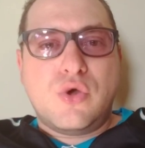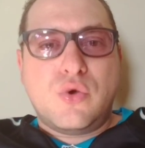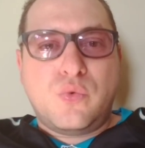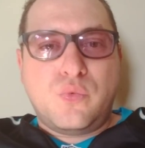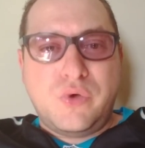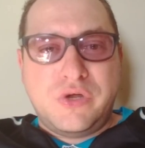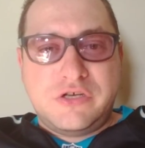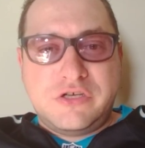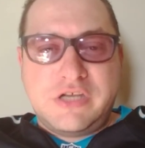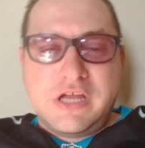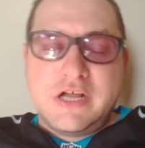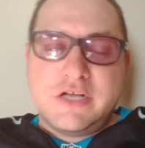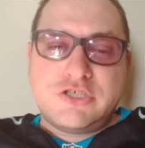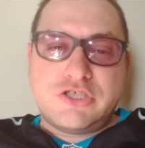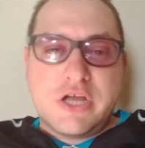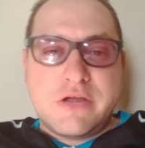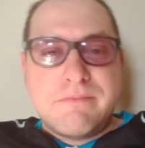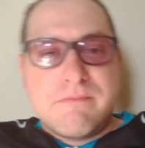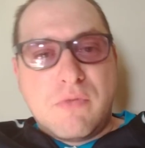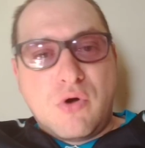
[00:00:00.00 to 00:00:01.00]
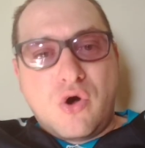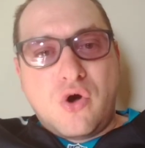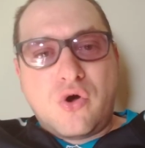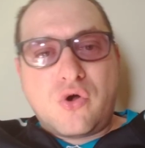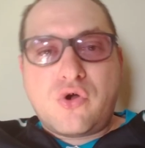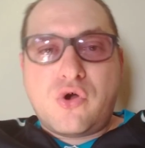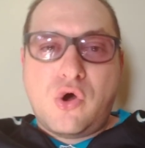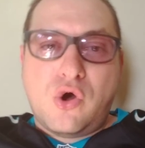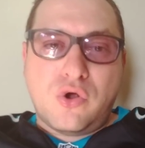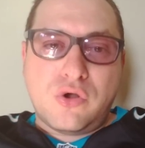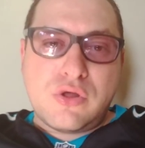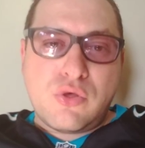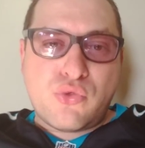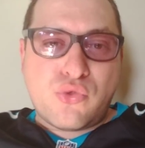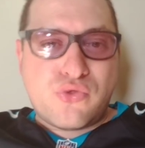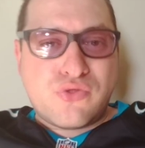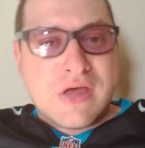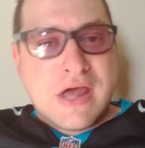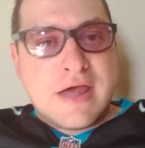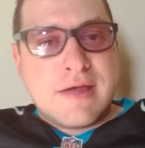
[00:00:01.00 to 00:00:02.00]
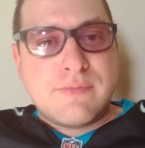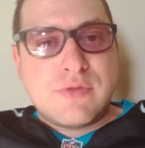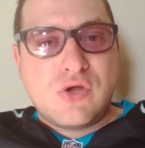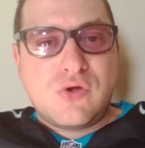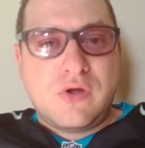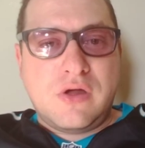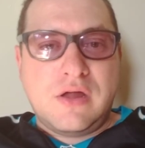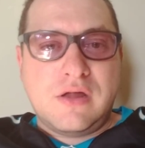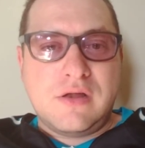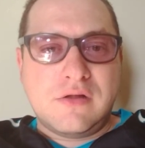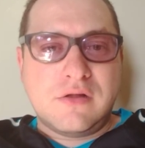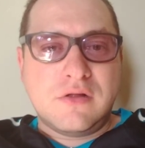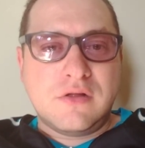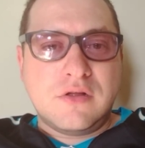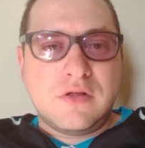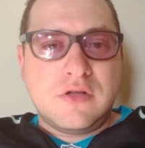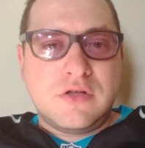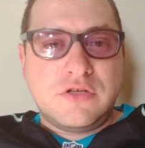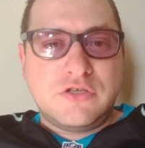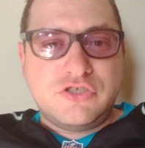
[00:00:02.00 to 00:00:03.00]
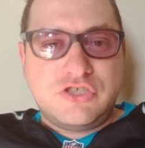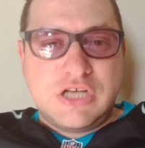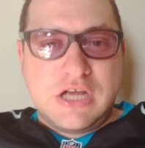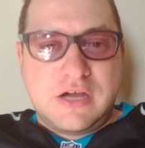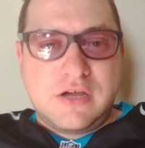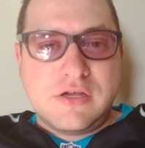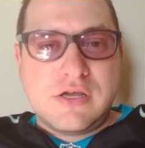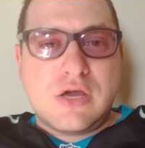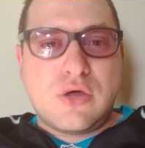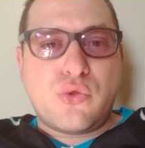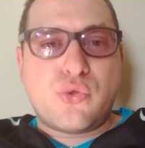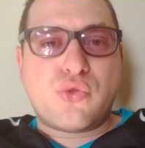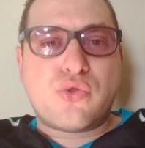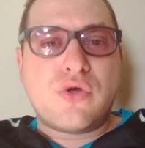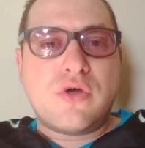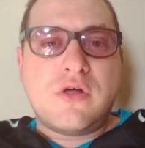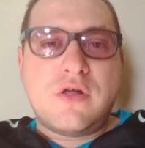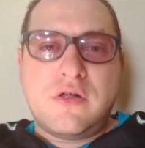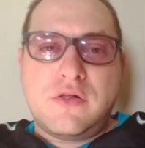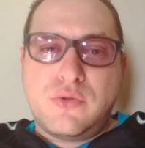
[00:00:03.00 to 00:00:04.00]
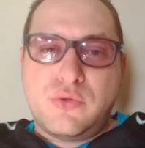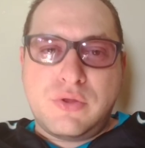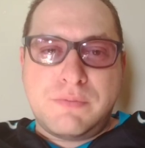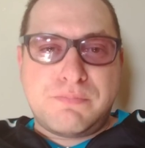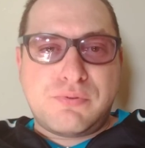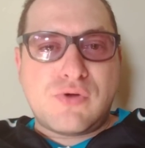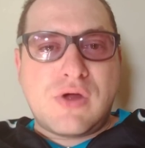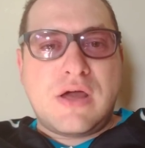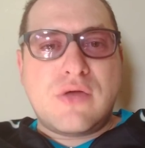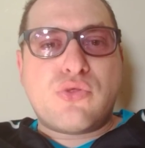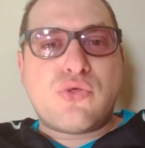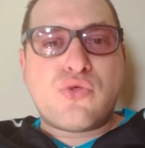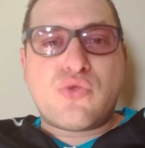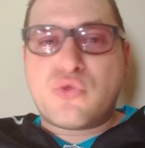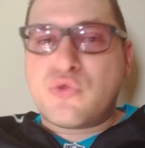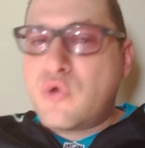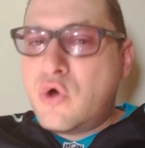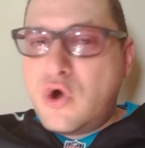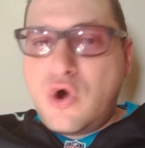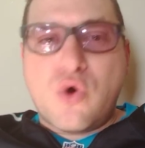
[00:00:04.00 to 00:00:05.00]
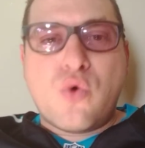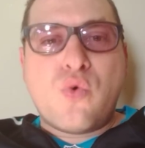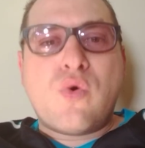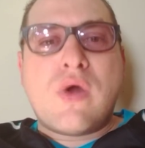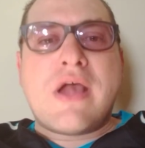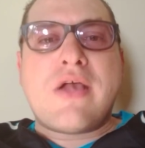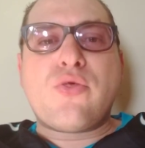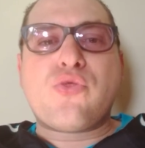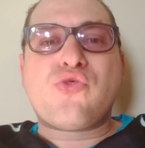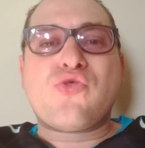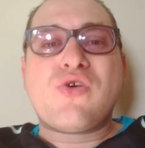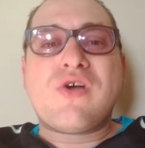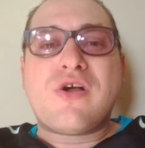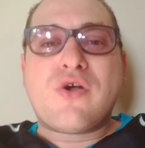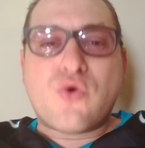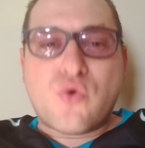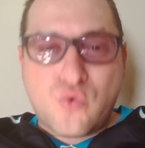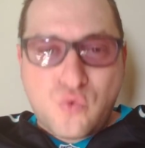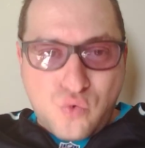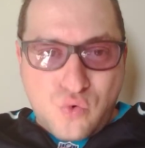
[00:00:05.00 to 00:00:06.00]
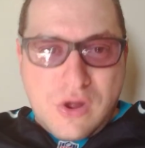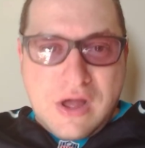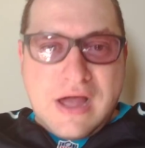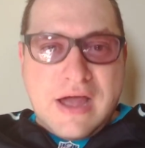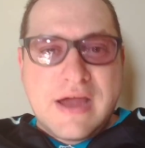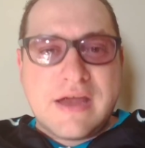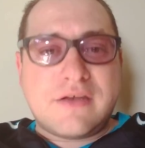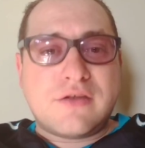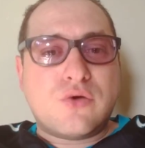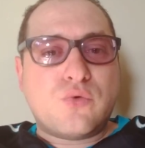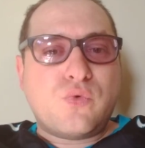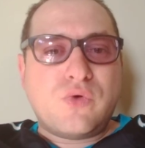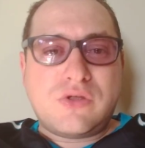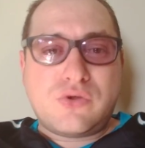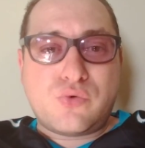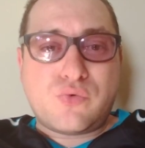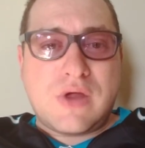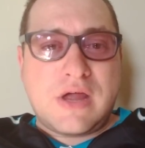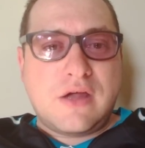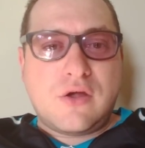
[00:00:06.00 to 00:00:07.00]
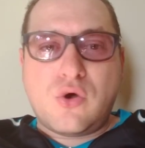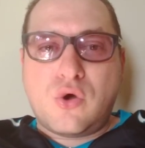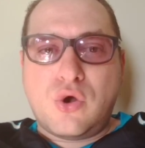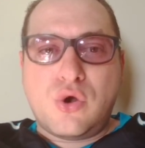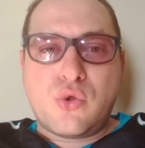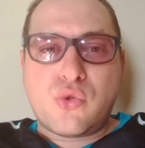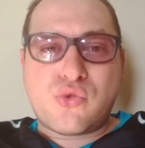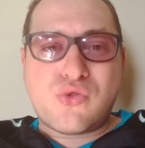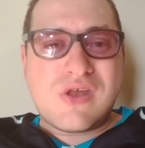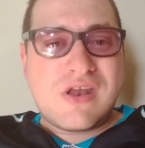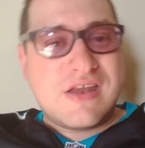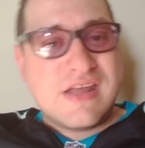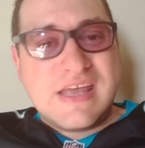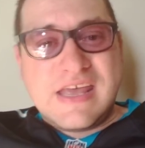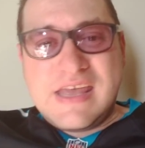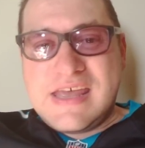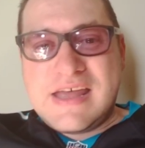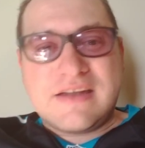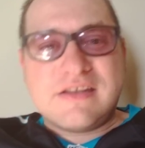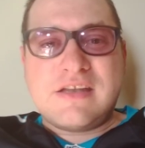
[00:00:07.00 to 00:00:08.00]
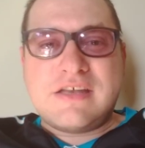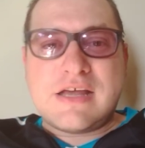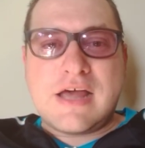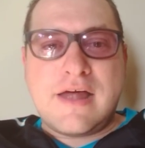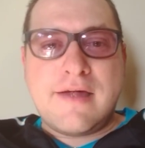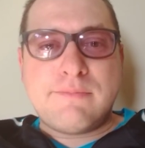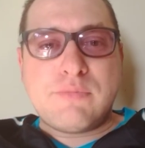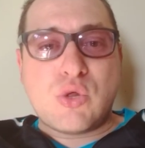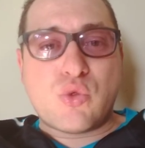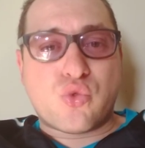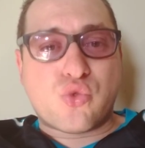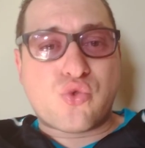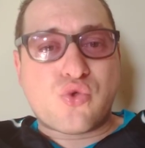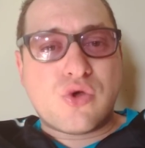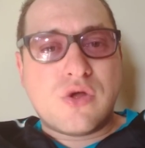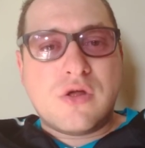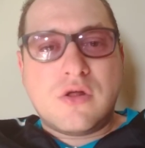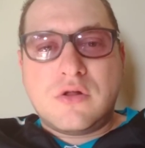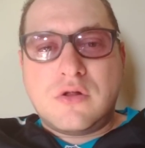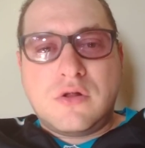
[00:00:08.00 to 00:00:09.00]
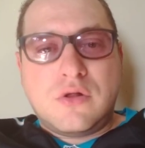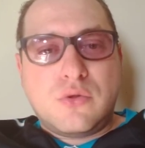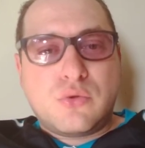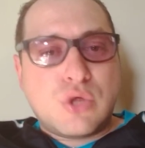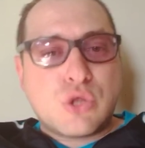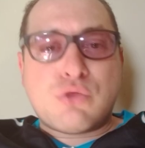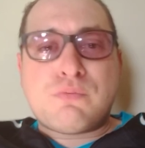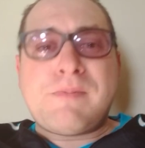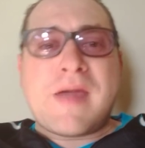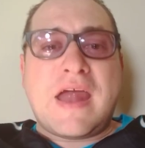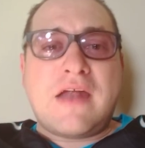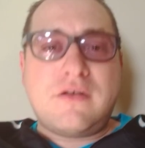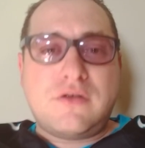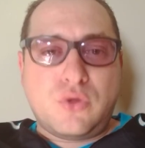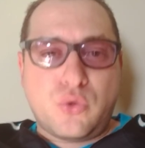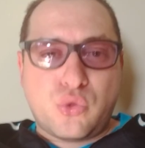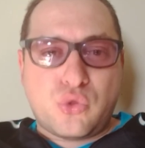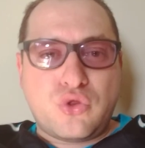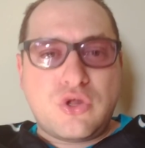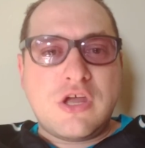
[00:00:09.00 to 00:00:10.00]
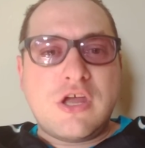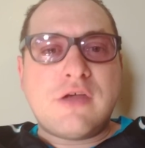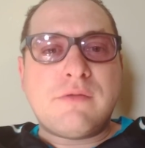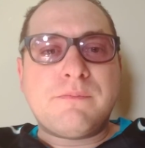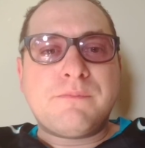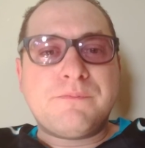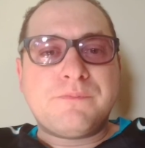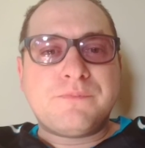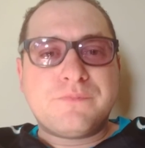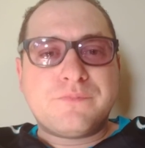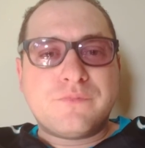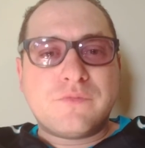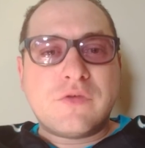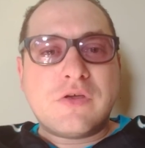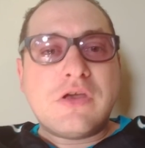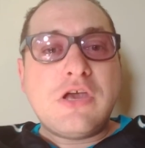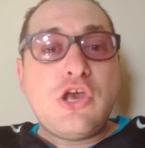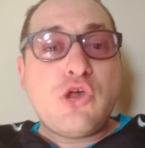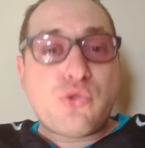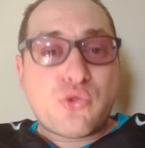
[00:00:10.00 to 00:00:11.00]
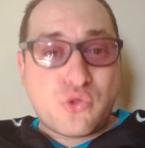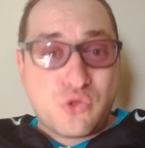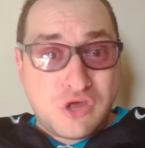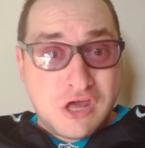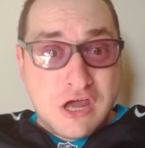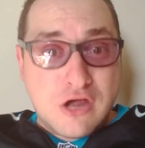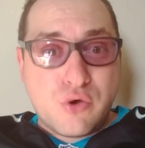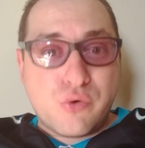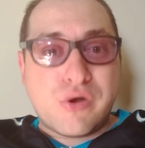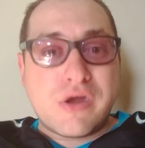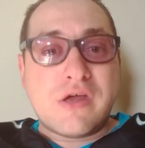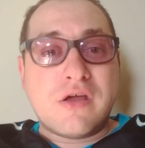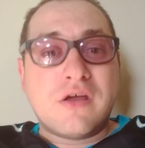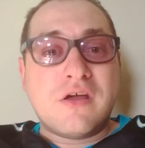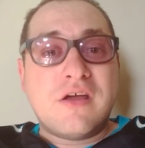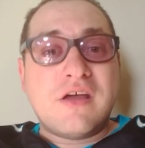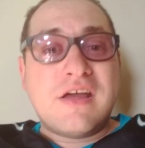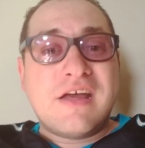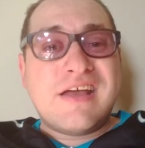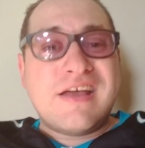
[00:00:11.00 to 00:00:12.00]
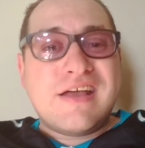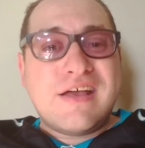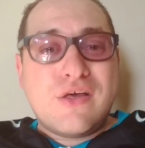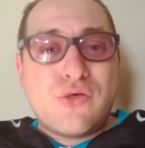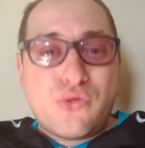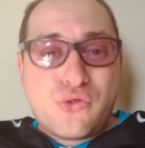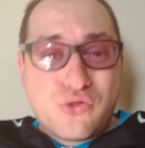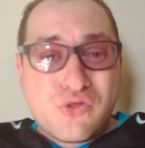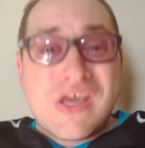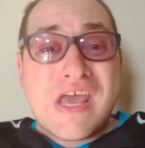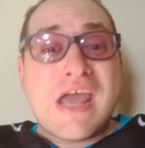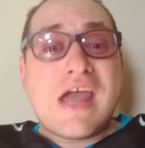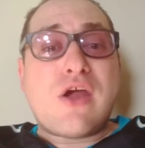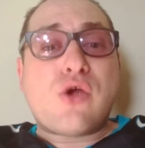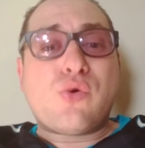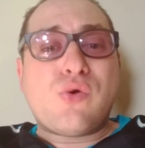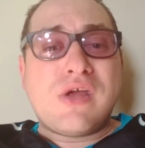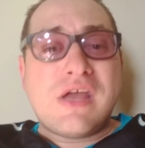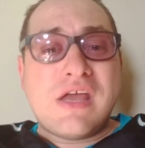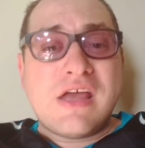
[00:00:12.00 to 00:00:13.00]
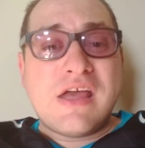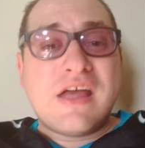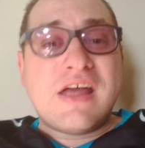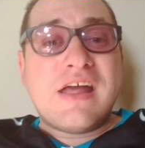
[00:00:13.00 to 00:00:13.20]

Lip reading: With DJ Moore, Curtis Samuel, Jarius, the price is always right. With Greg Olsen, Ian Thomas, this Panthers team is scary. Scary